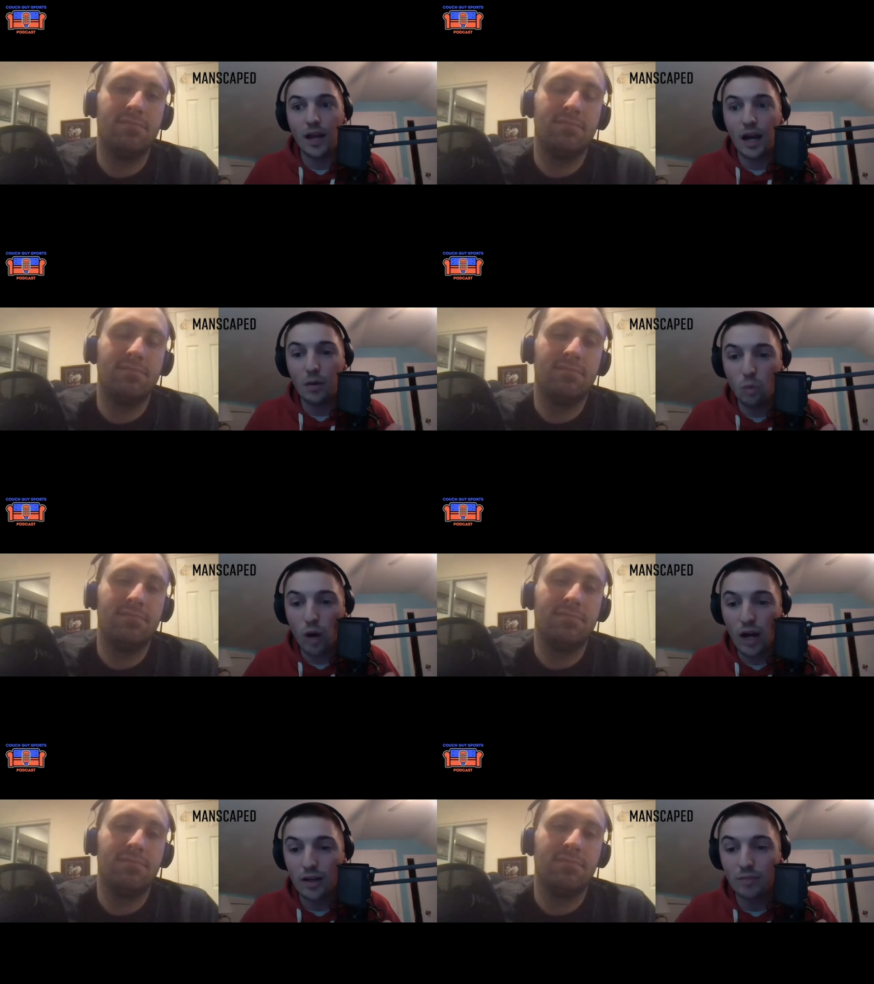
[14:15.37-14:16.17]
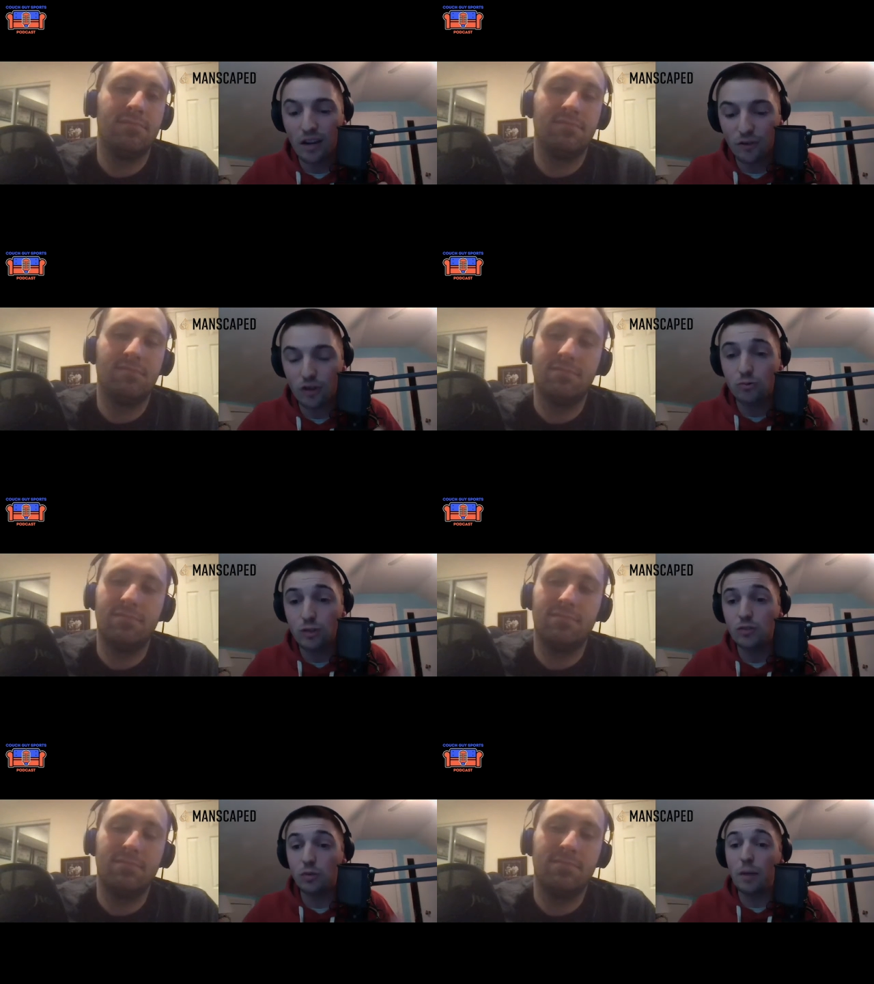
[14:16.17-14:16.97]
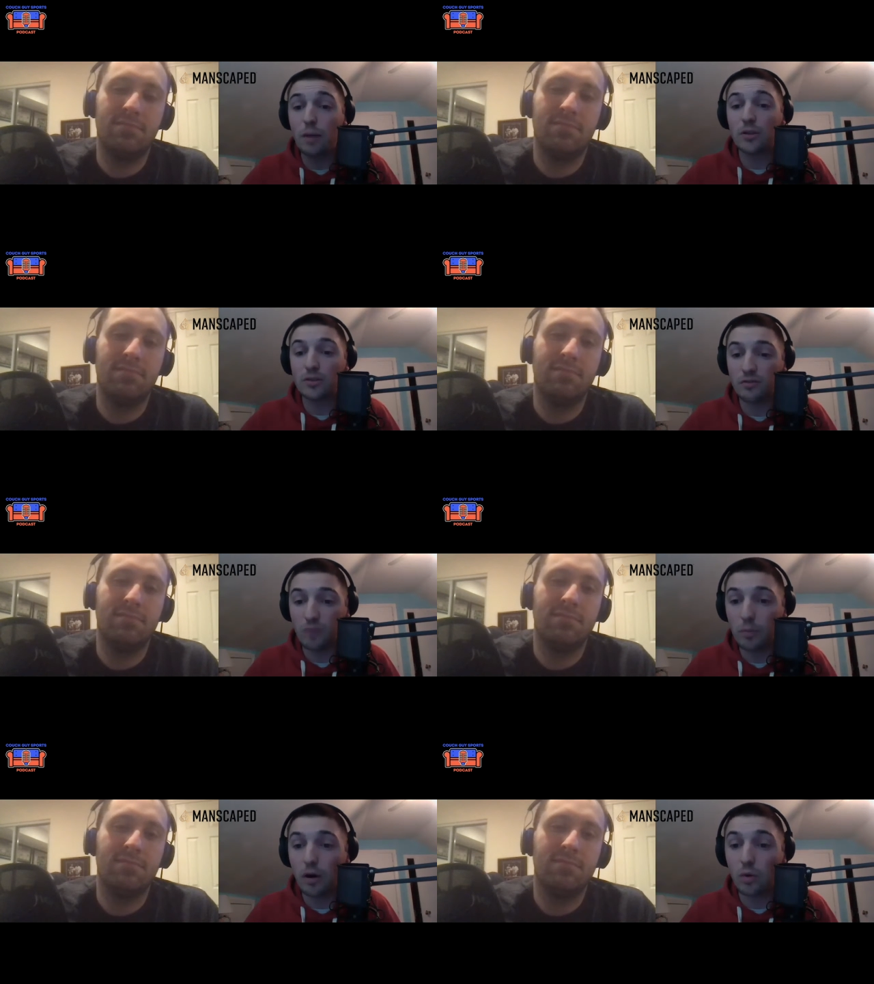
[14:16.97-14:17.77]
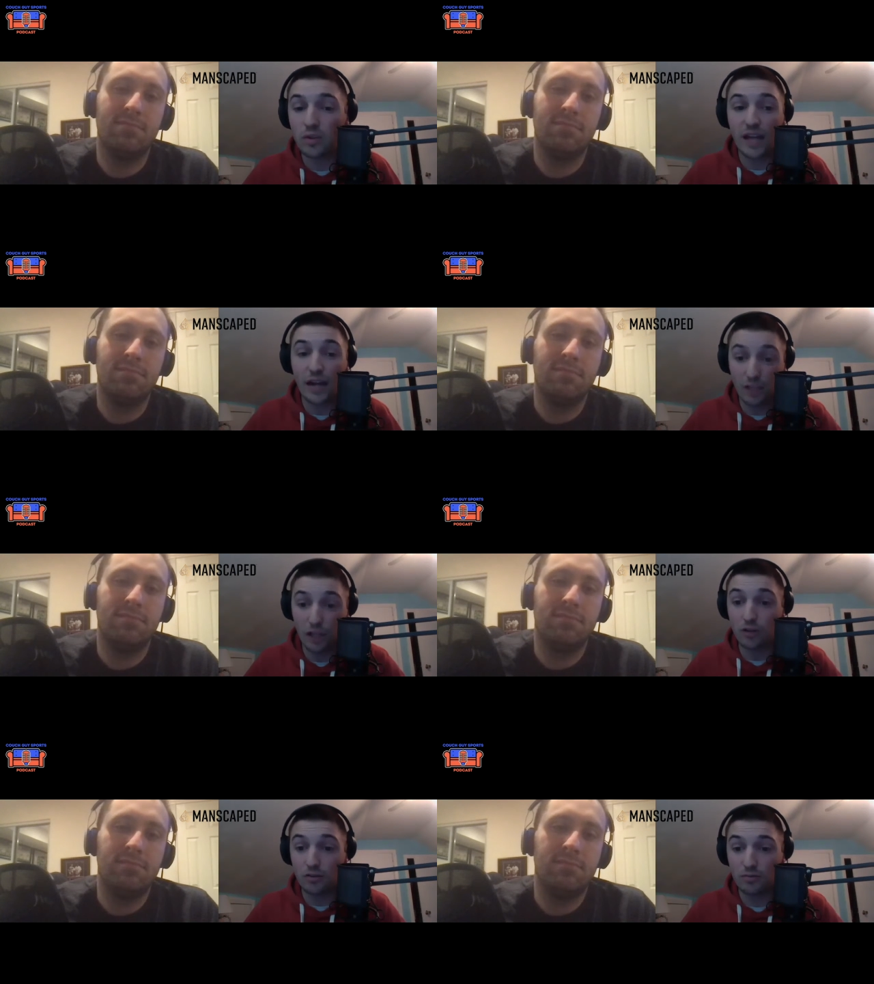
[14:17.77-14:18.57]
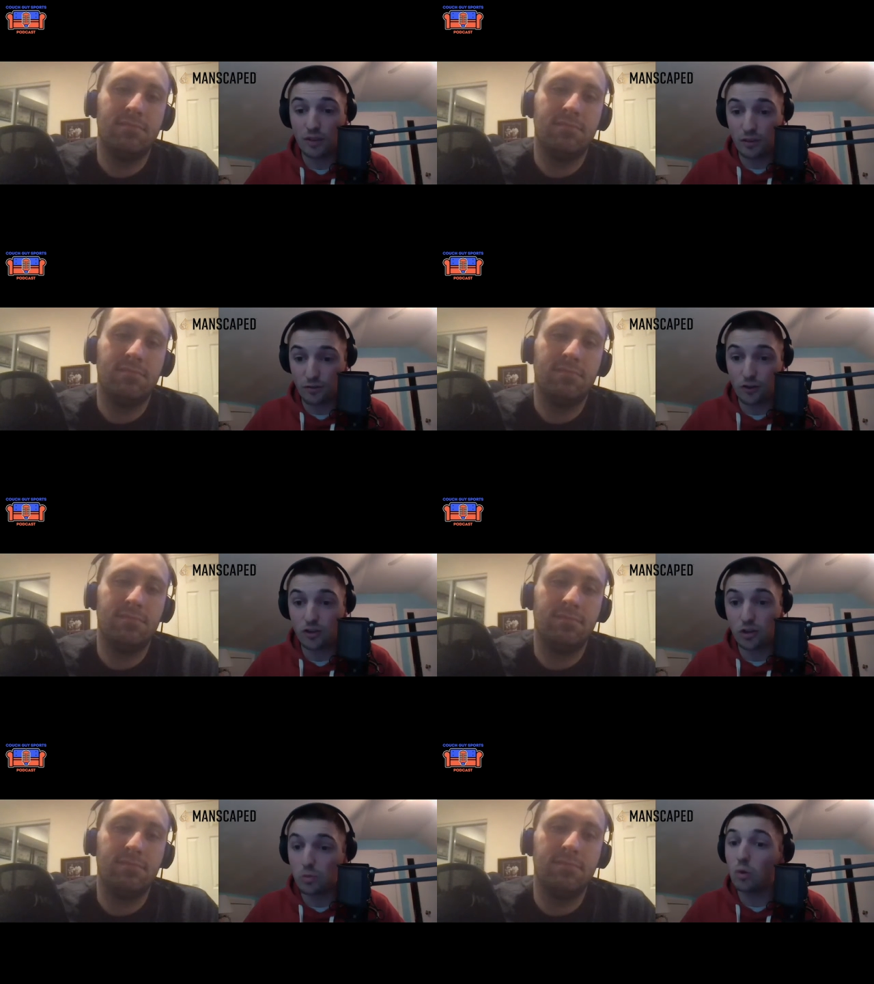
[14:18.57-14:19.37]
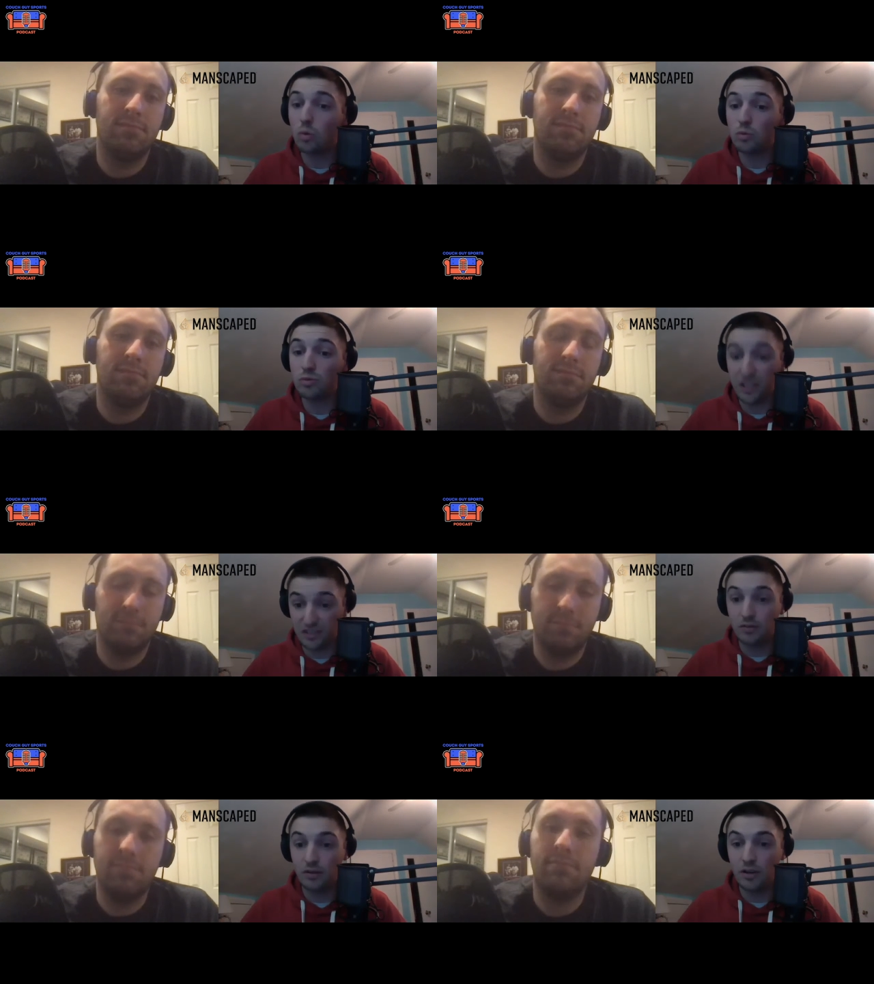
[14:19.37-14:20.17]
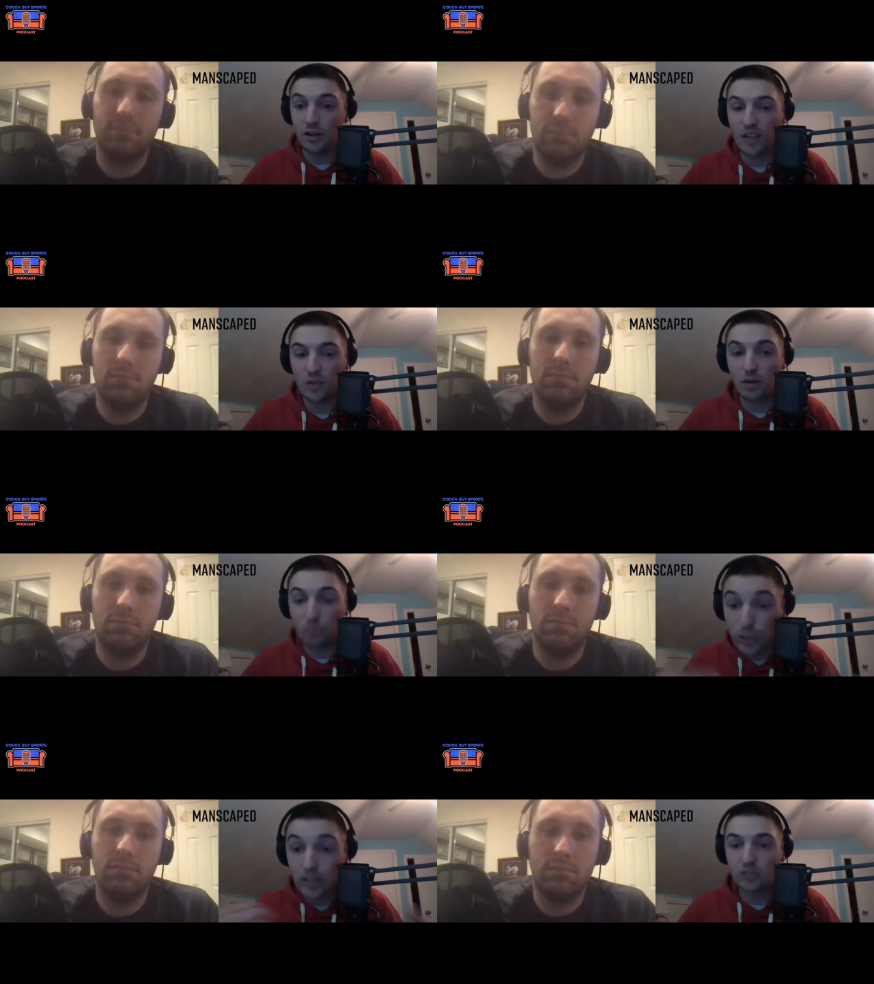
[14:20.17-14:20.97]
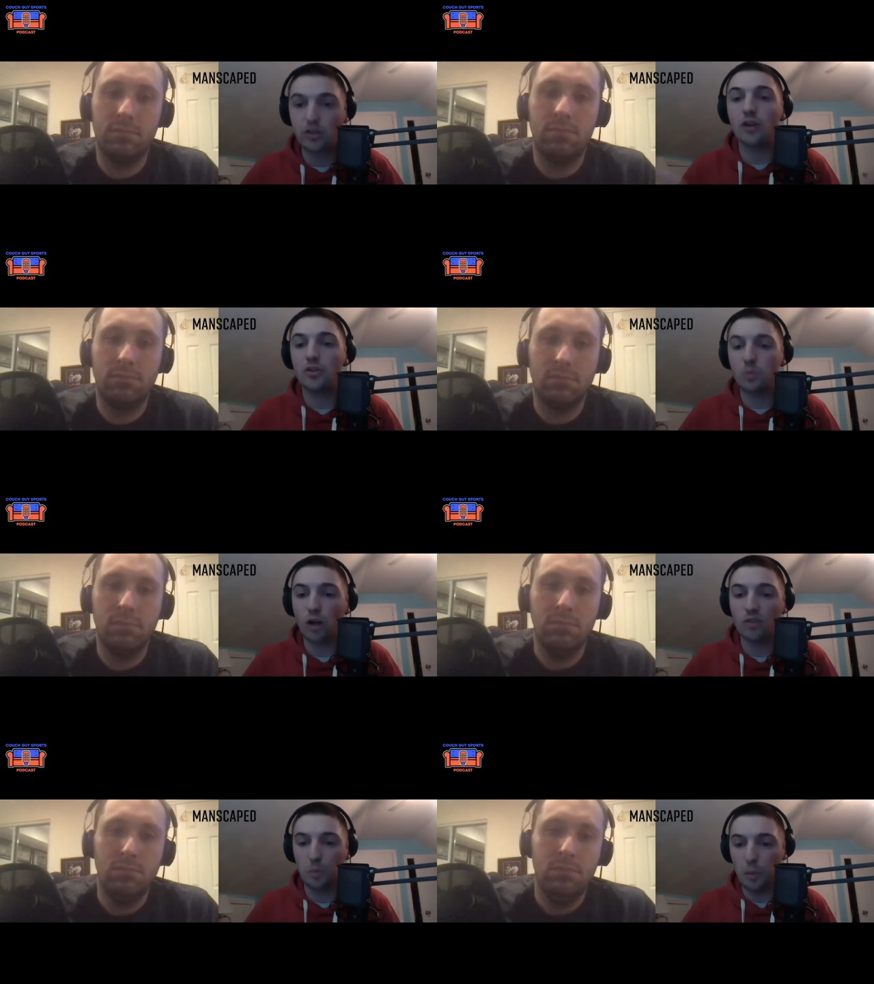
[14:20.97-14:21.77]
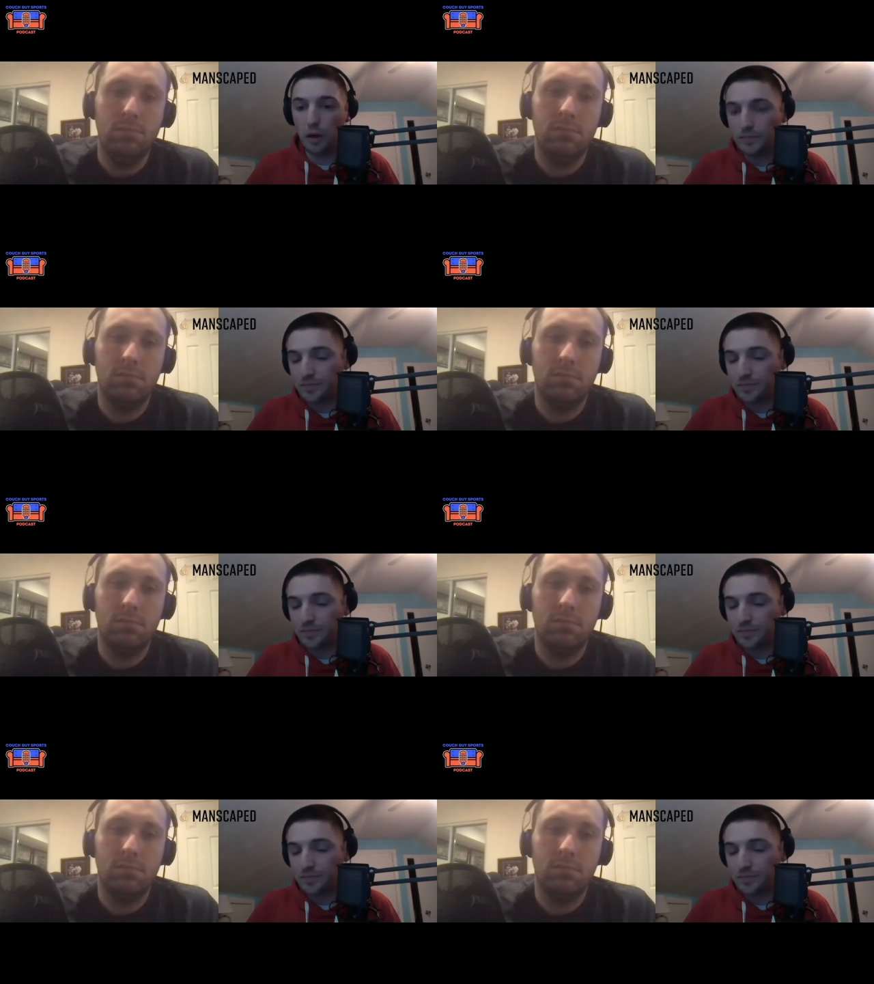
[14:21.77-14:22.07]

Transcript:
Speaker 1: I watched, my first really remembrance of football was that year, that, that first Super Bowl season. That's when I really started to watch football.